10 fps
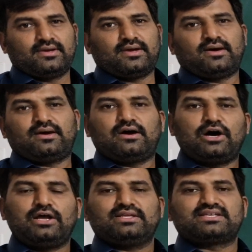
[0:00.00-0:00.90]

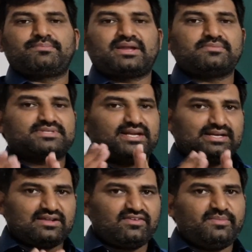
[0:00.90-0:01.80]
Or sometimes
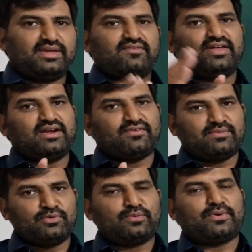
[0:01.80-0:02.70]
center will be given and
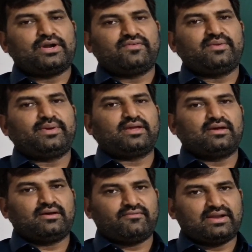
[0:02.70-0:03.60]
one more point will be
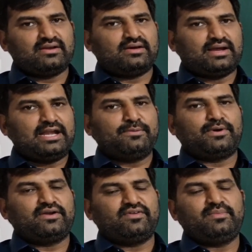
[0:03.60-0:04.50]
one end
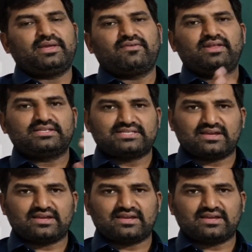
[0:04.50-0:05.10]
point will be given.